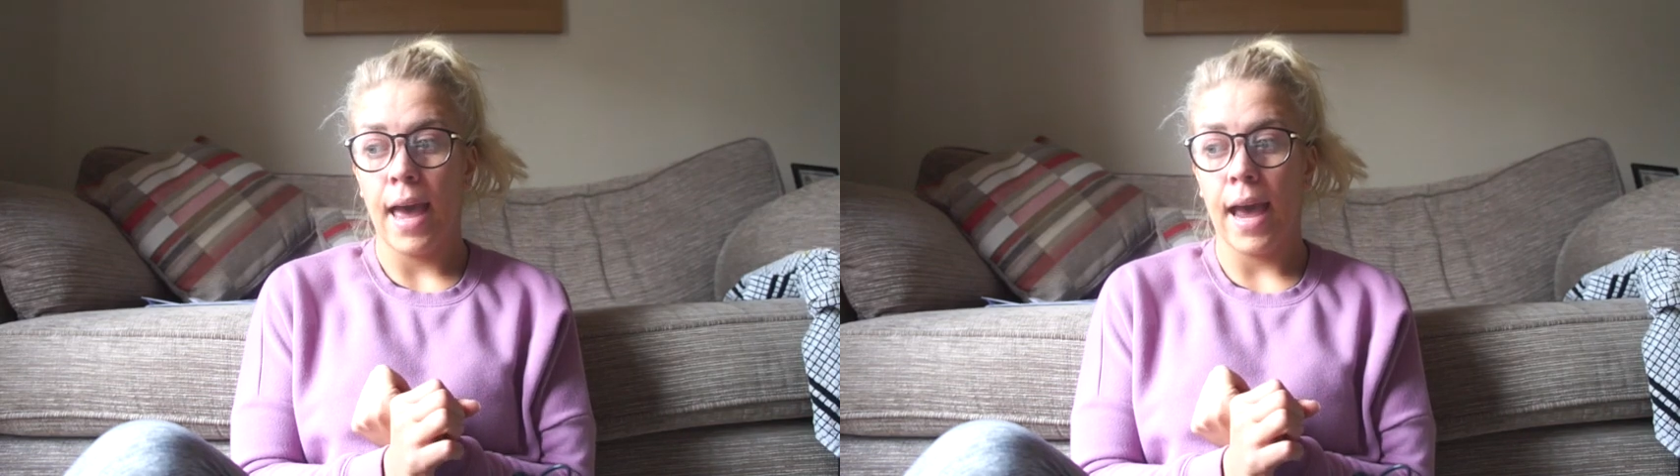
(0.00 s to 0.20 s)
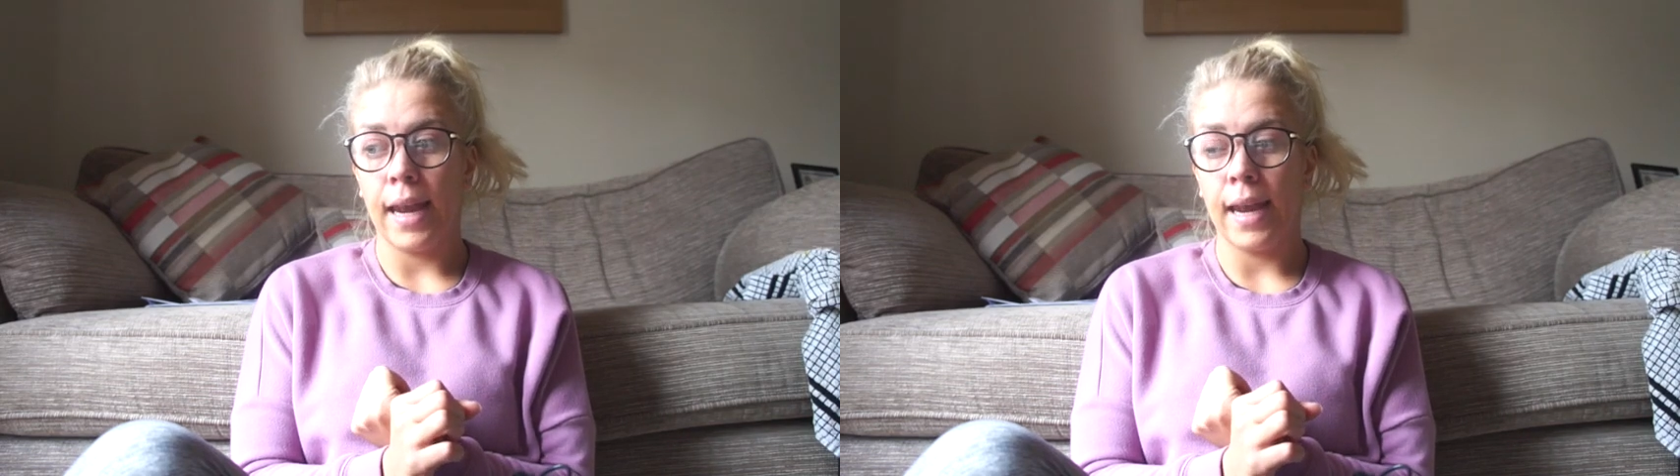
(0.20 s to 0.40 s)

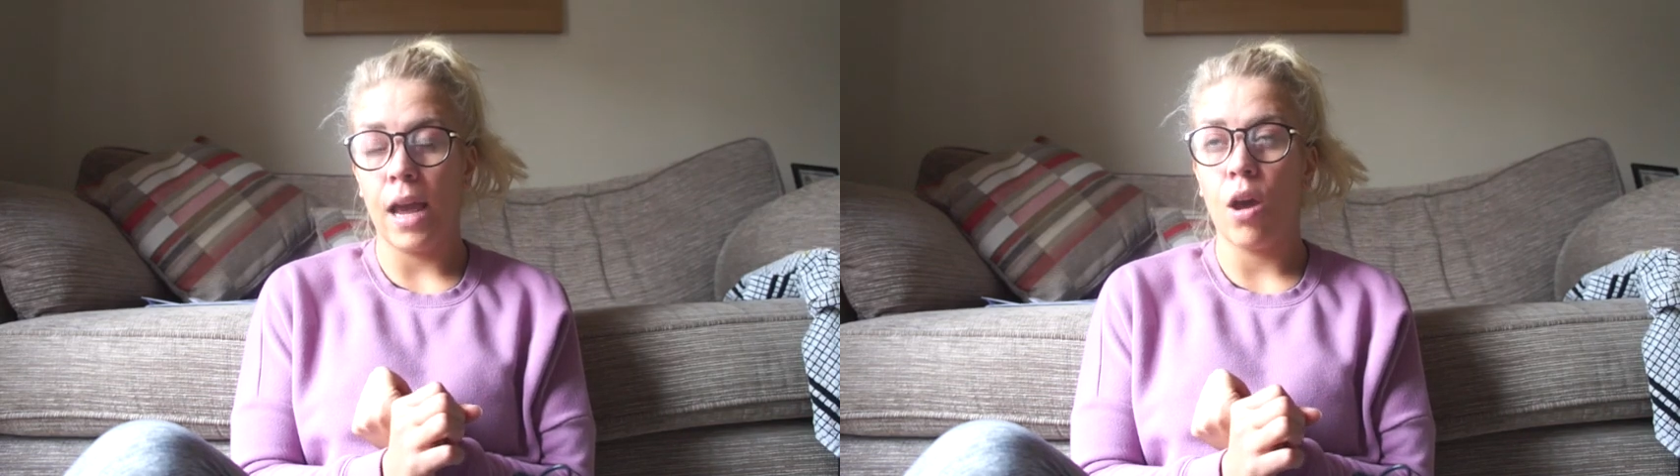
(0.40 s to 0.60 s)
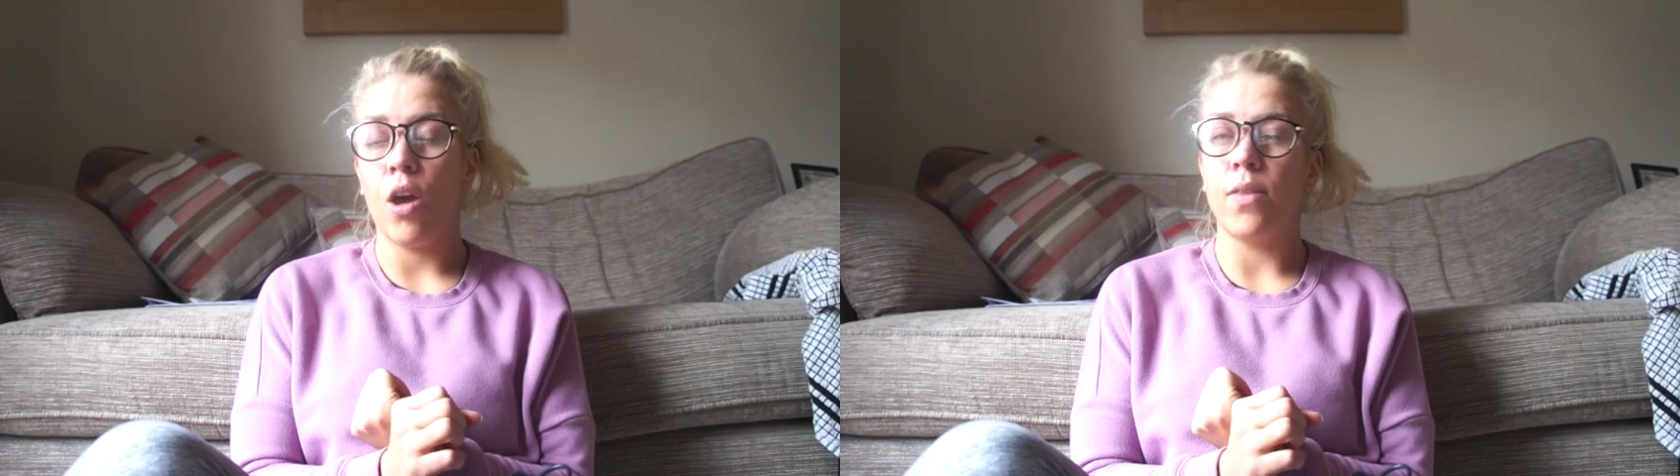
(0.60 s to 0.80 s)
And
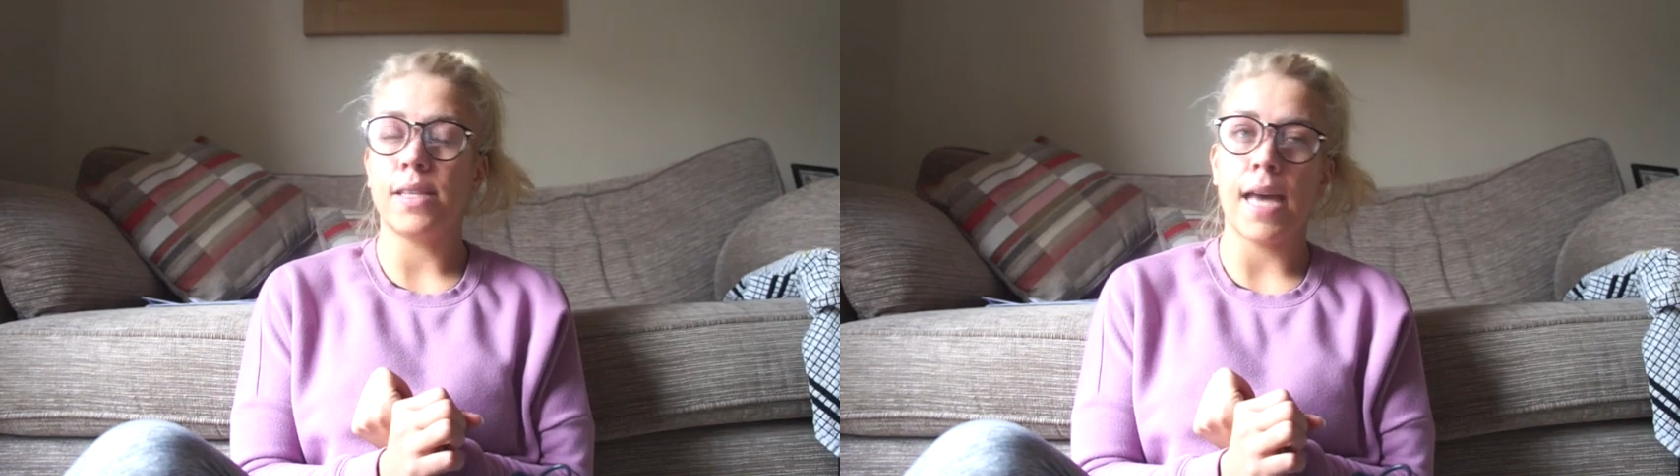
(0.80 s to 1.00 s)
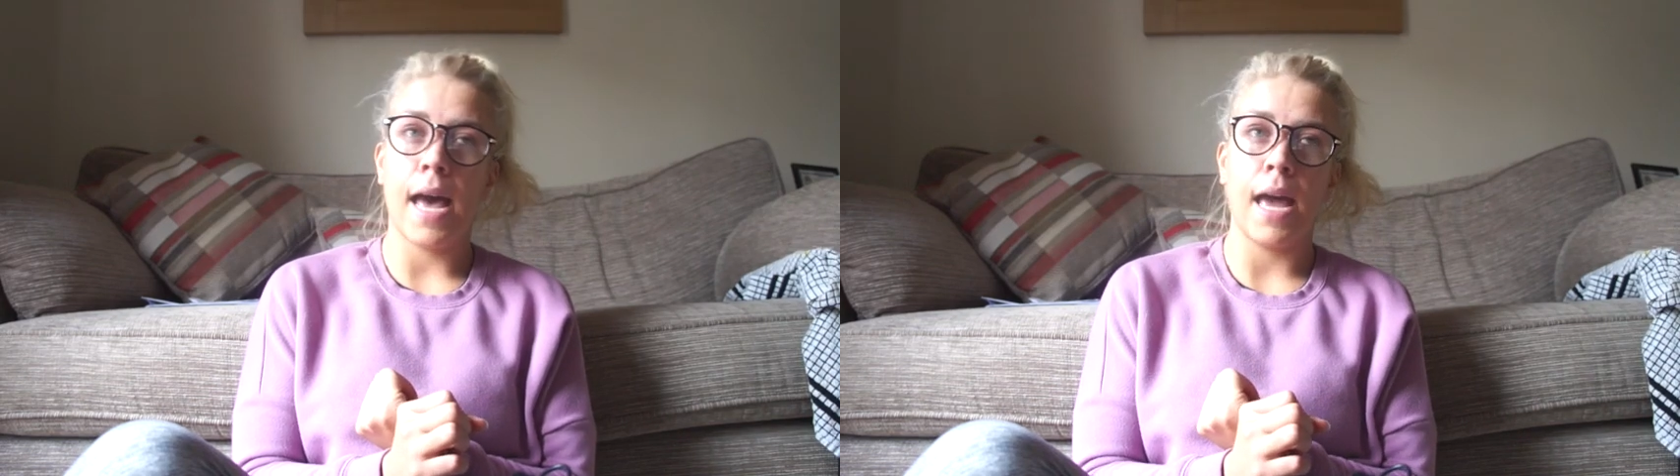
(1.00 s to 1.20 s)
at the
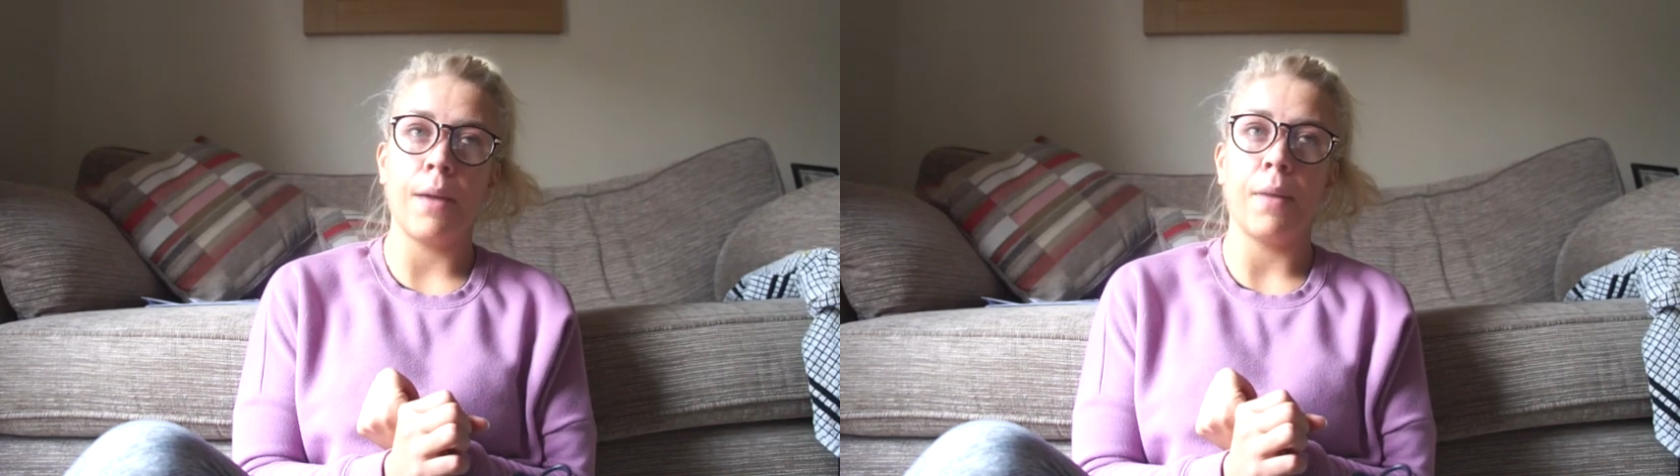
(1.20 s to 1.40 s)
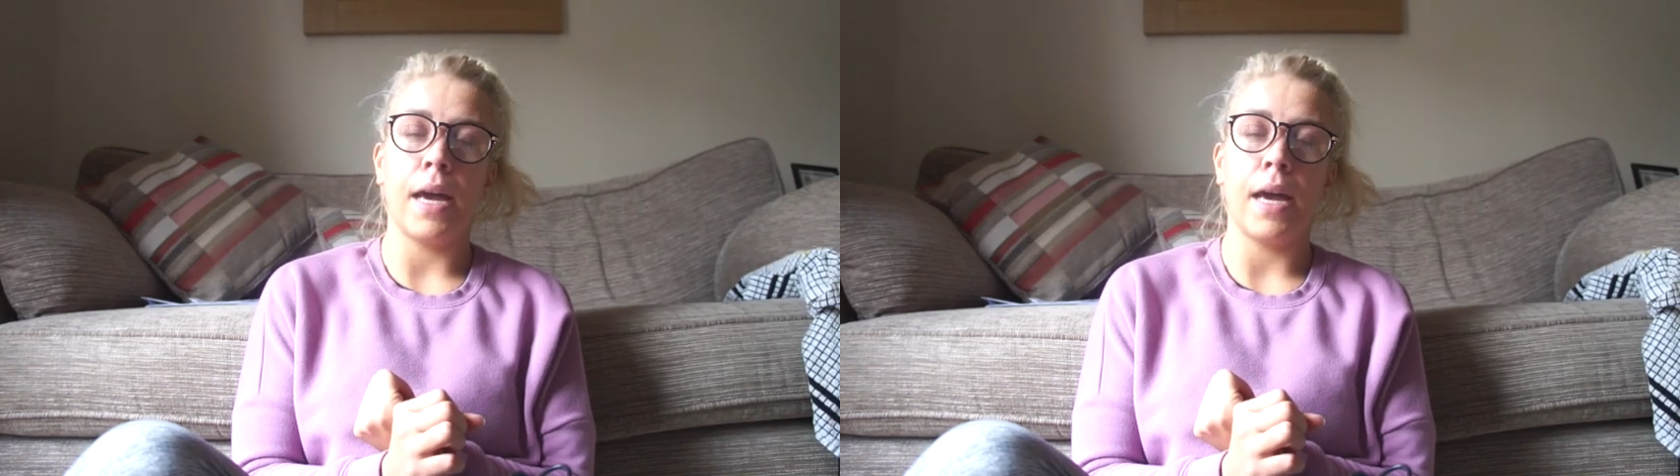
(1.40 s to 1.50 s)
time,